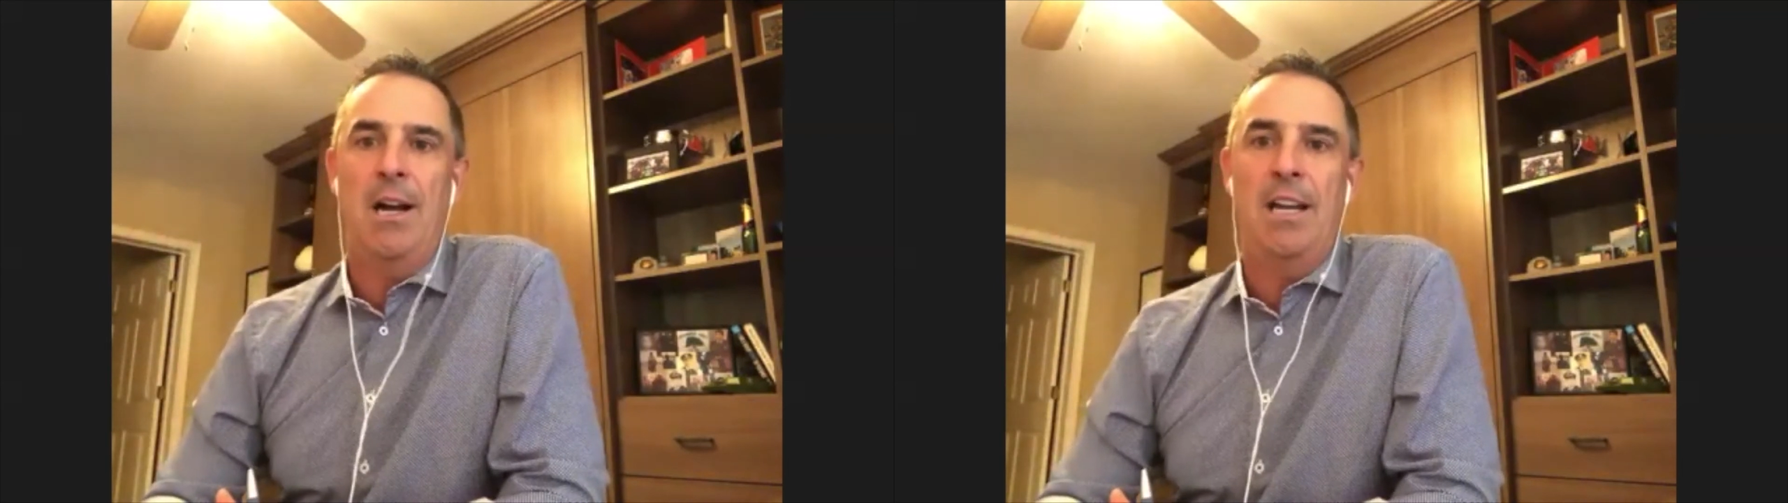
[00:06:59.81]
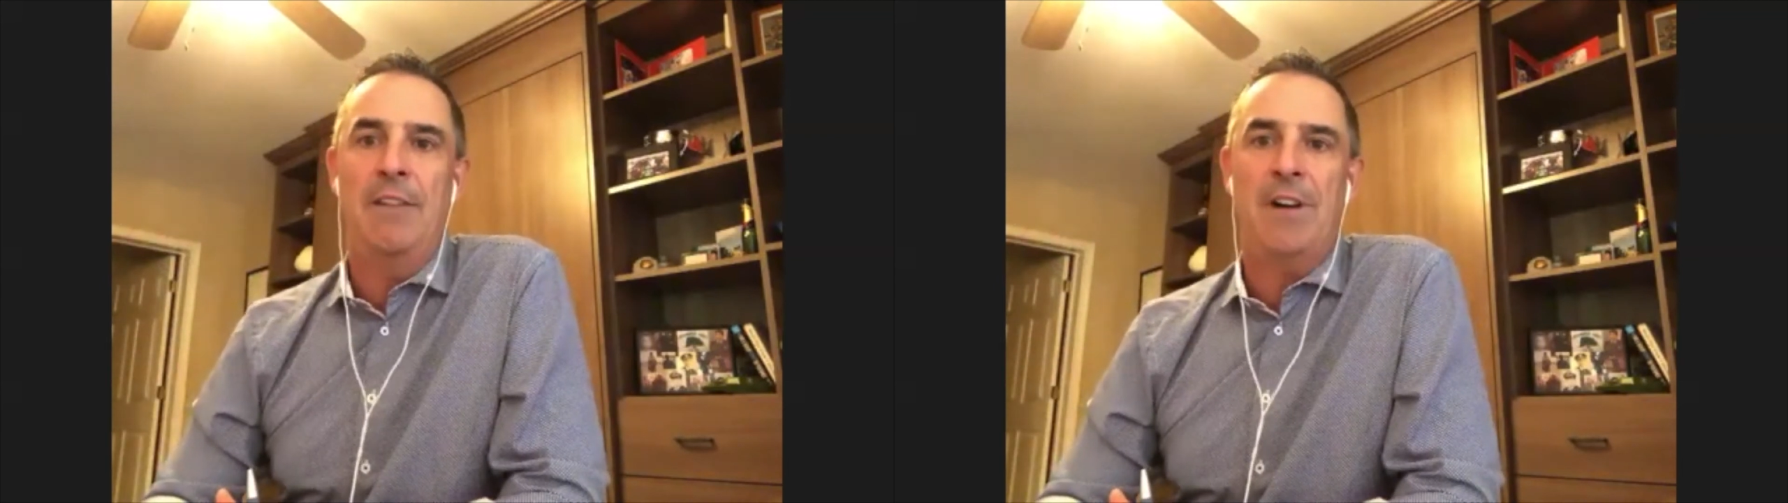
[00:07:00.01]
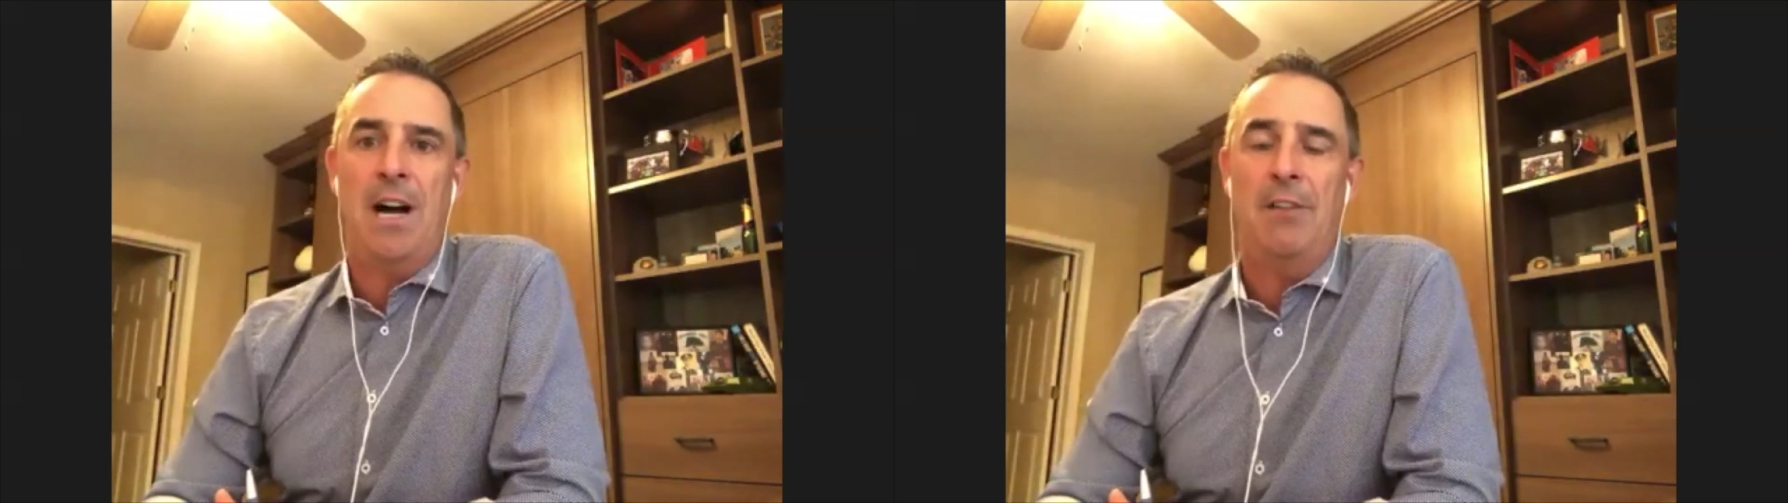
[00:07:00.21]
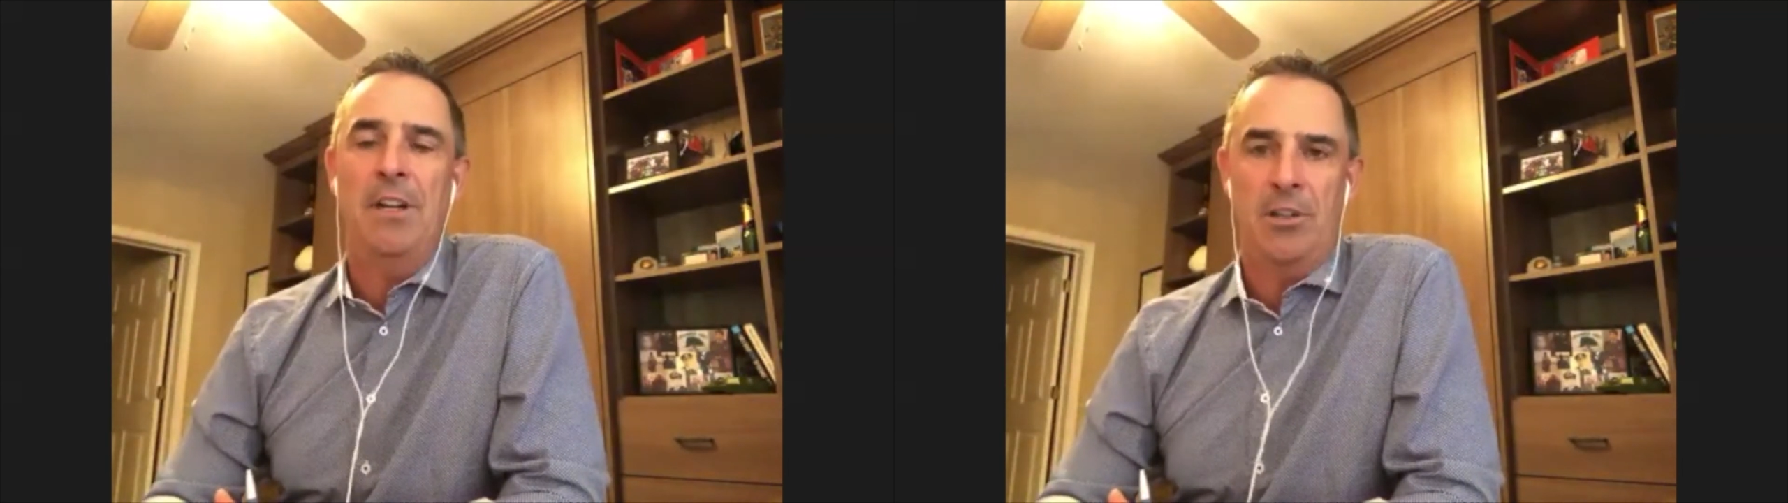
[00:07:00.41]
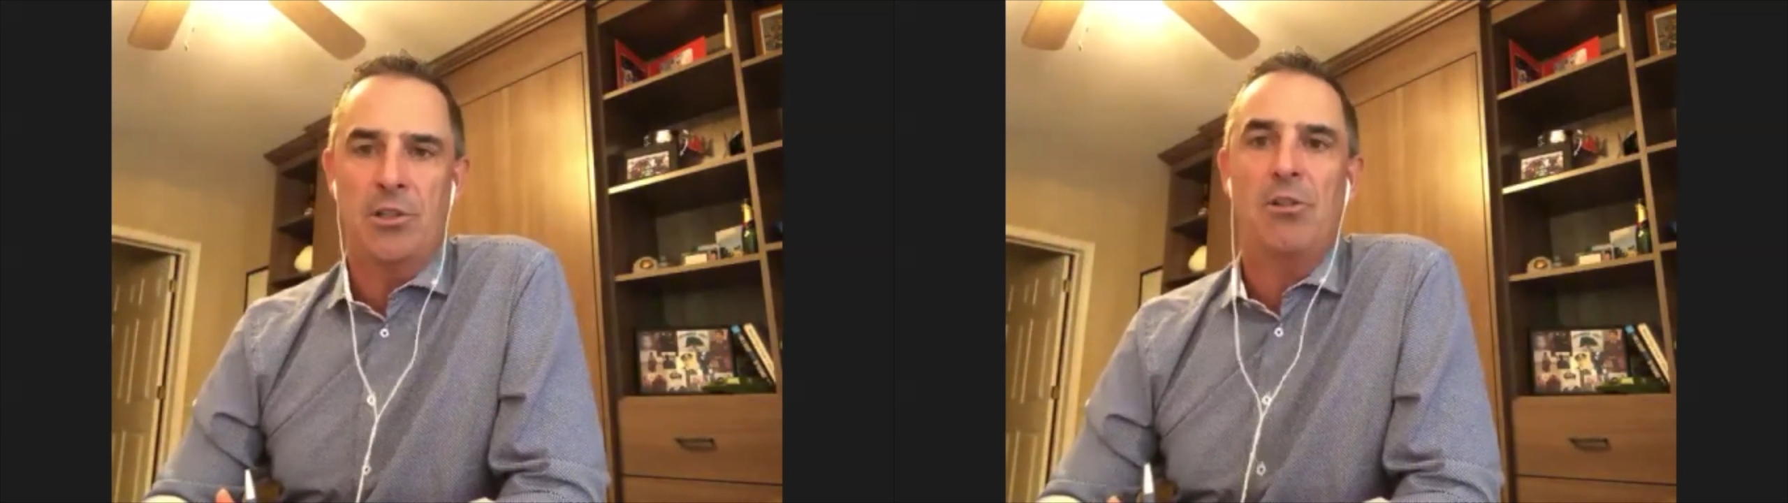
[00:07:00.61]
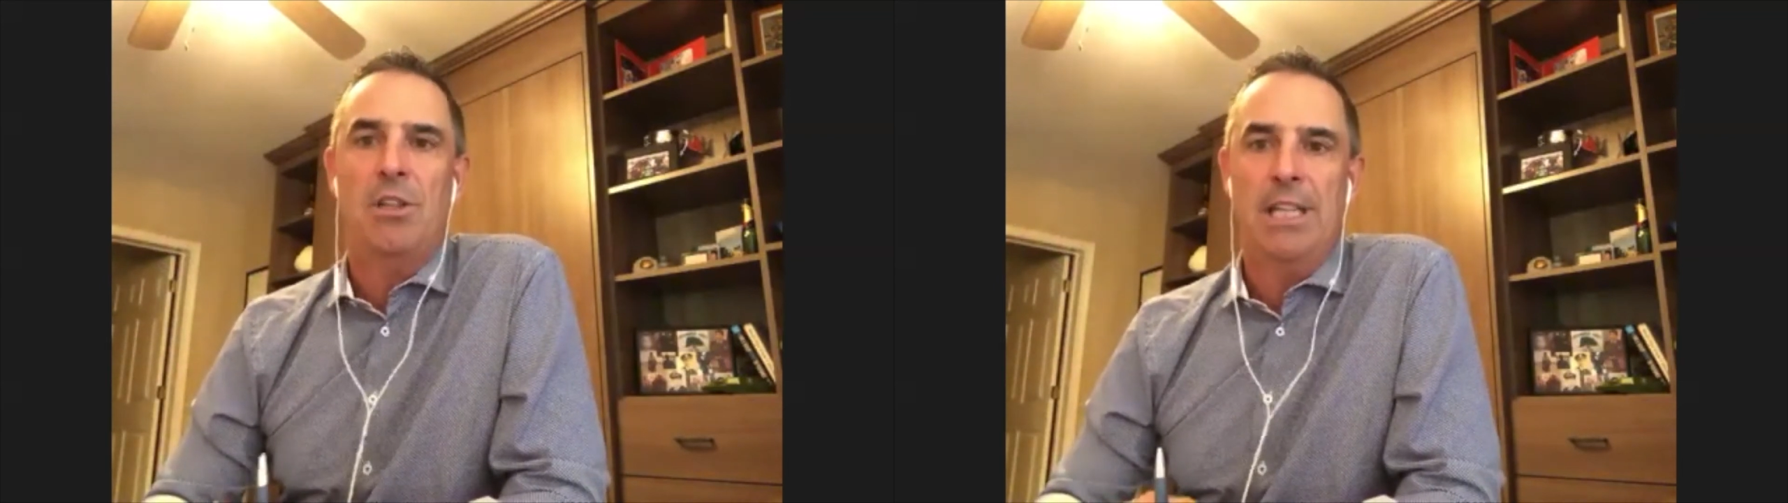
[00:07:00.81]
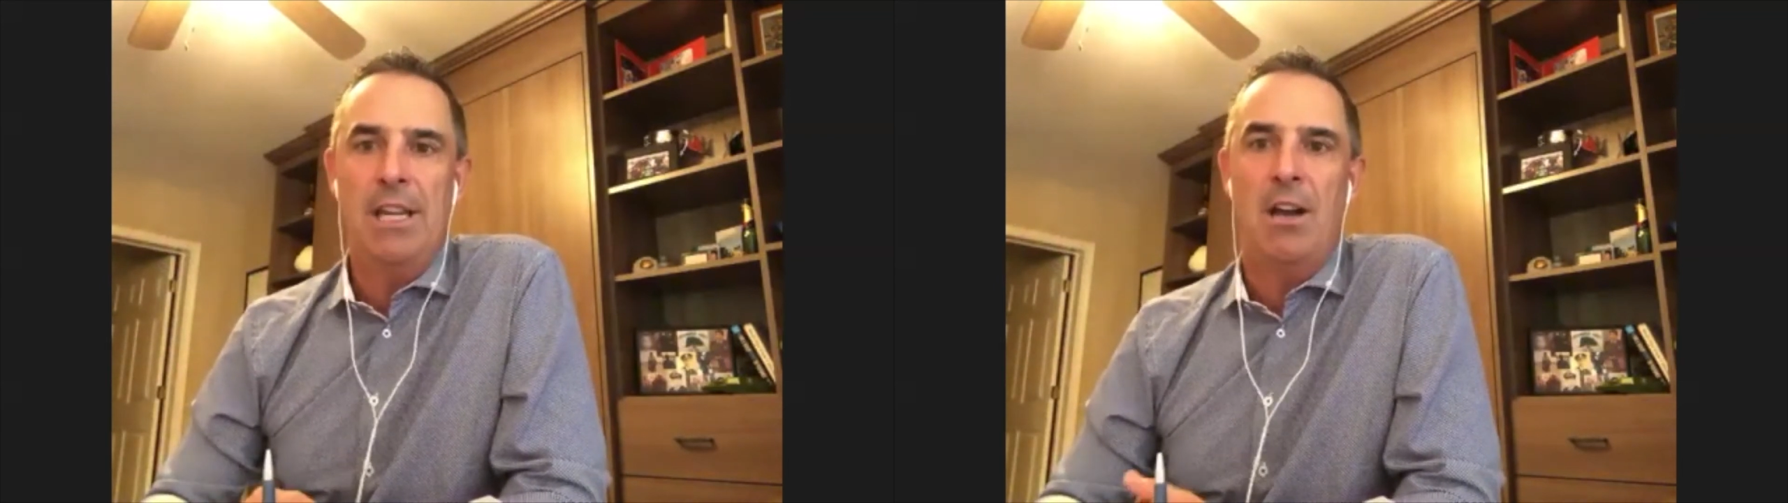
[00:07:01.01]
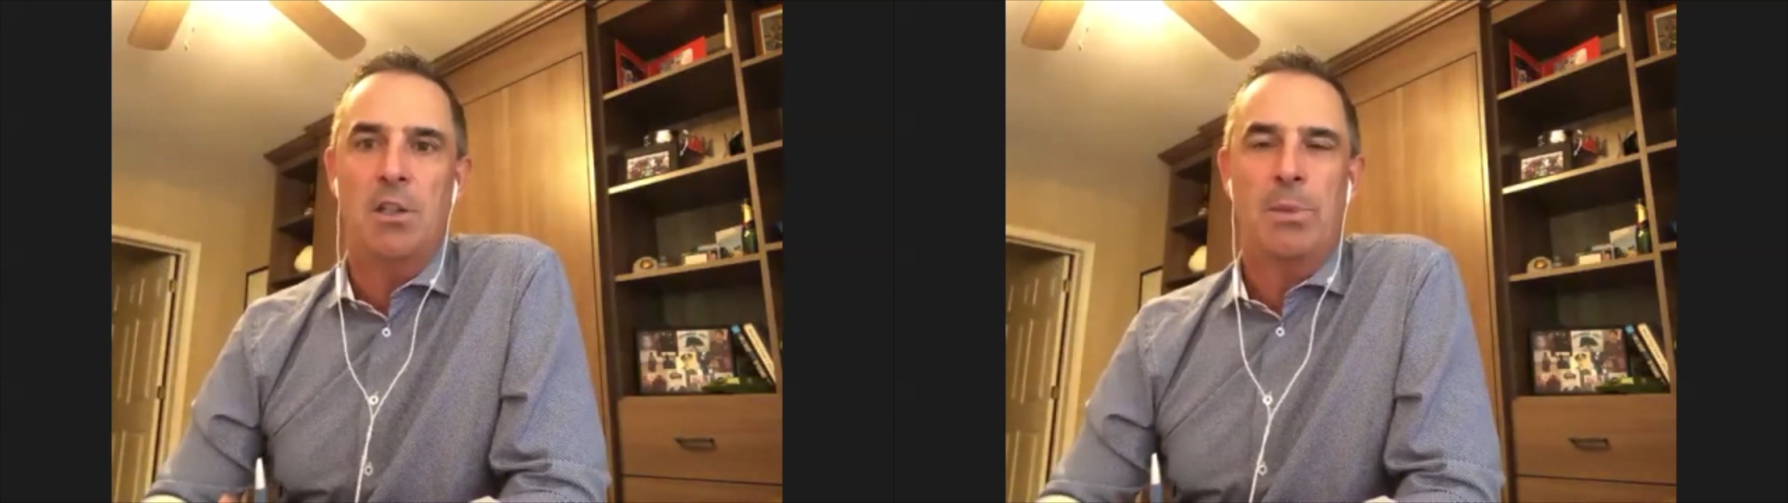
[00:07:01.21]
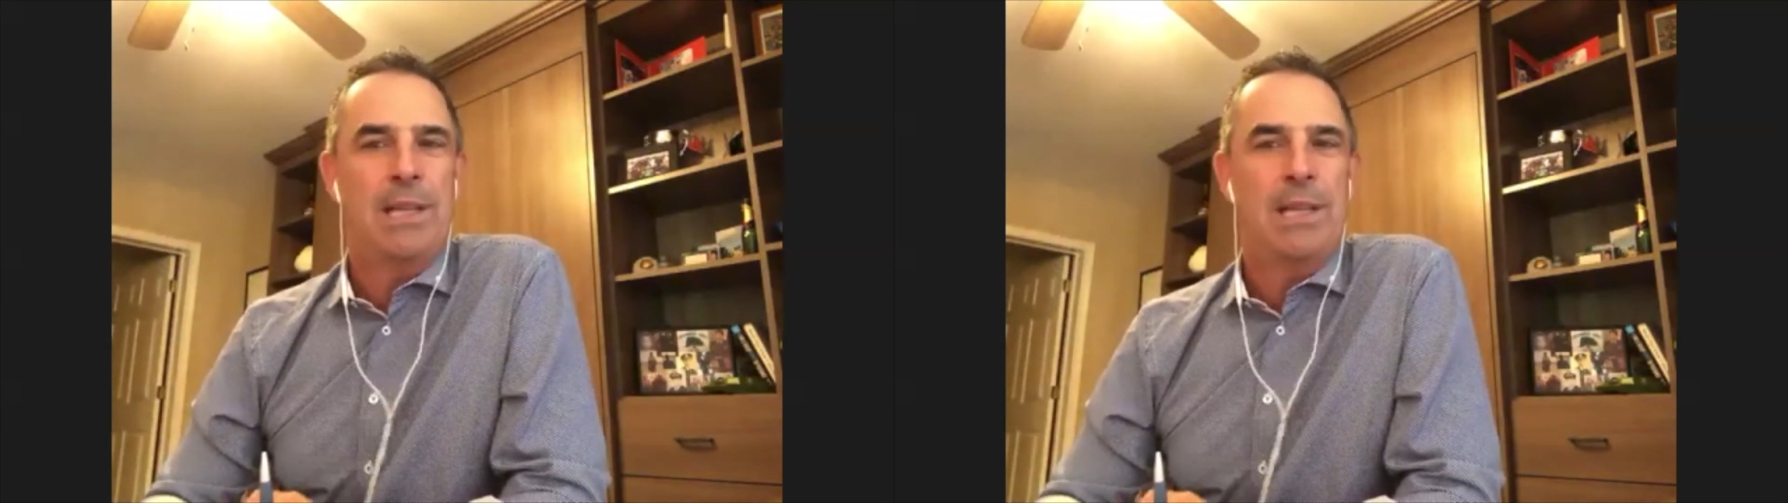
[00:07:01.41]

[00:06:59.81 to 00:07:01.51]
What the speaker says: involved, and it certainly does, but that